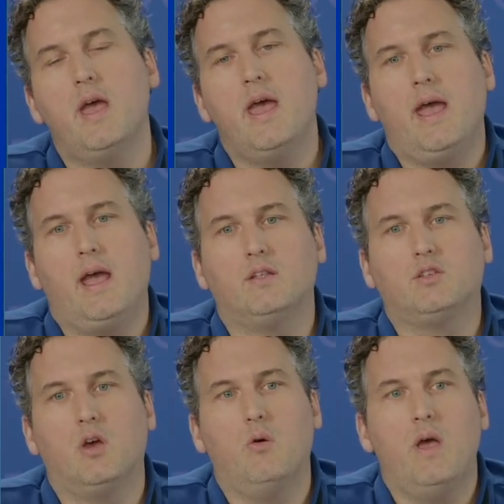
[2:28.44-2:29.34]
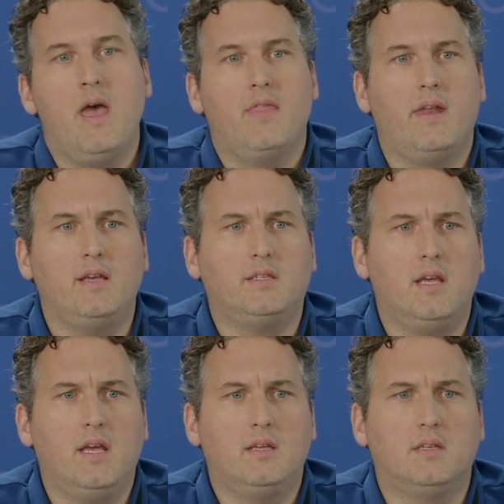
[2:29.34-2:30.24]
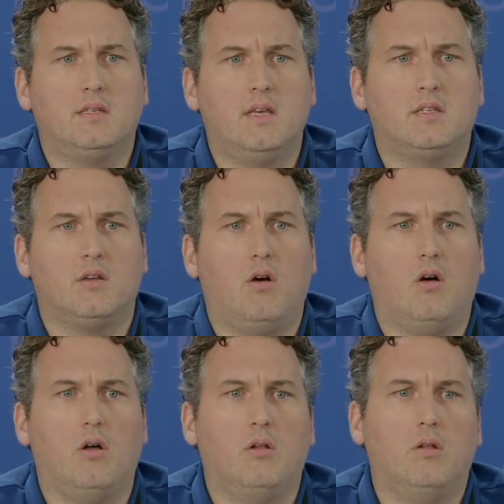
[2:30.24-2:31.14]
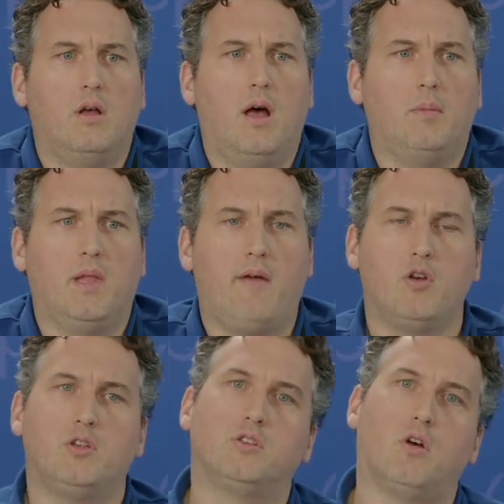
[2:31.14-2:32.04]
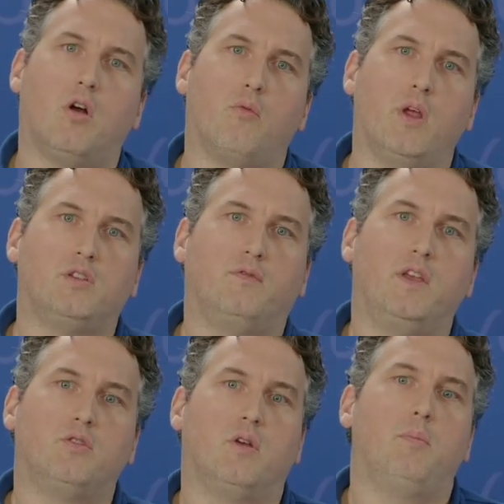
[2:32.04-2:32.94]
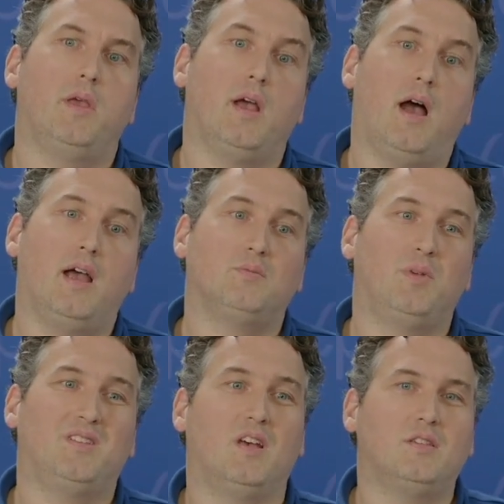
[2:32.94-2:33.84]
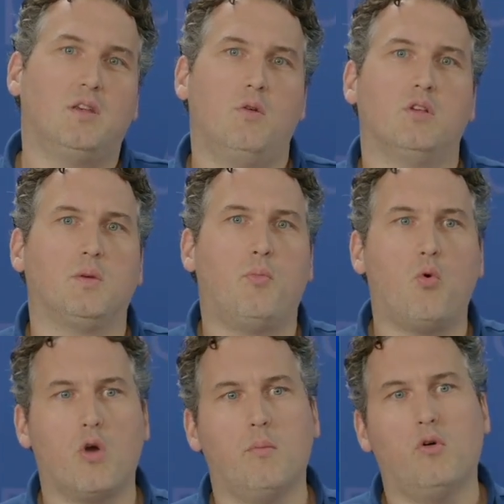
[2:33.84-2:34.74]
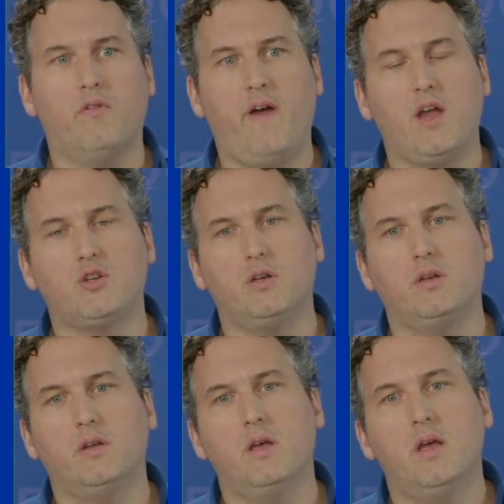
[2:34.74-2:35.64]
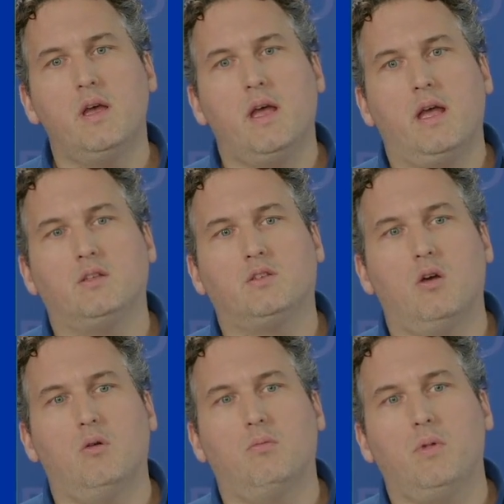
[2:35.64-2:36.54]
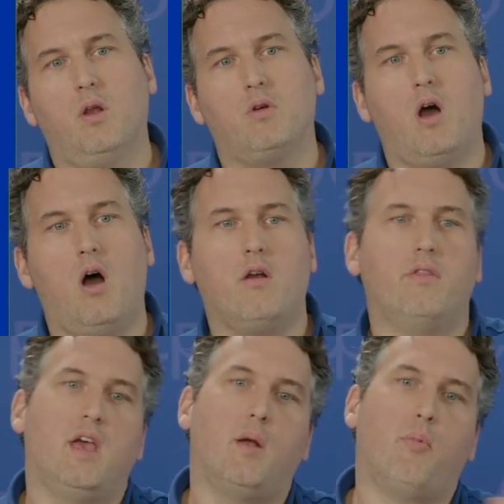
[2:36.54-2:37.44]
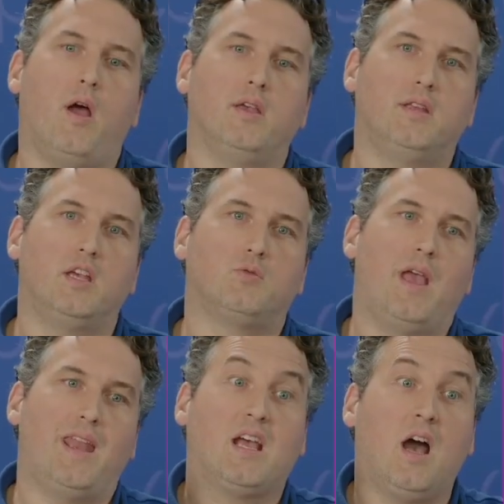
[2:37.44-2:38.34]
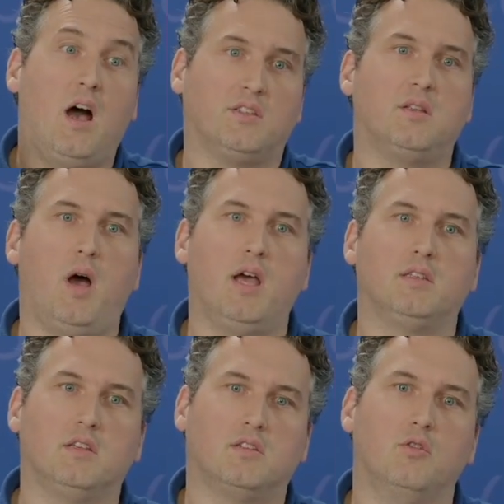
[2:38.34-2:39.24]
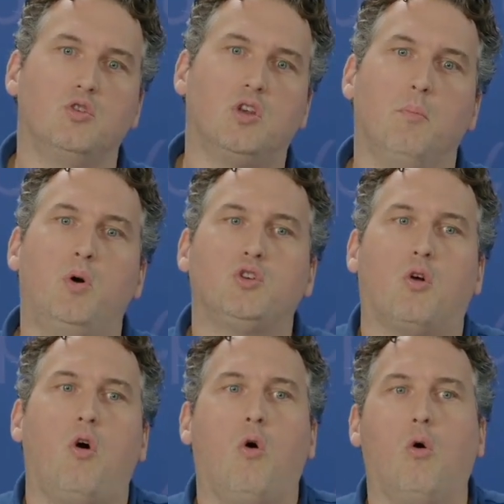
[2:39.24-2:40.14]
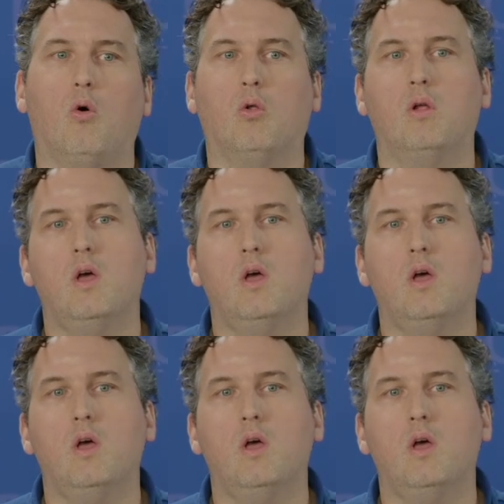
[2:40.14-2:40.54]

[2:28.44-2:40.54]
And so the nice thing is this all leverages our rich feature APIs, but does so in a supportable fashion. And so, gone are the enterprise days where you had to customize this solution and put your whole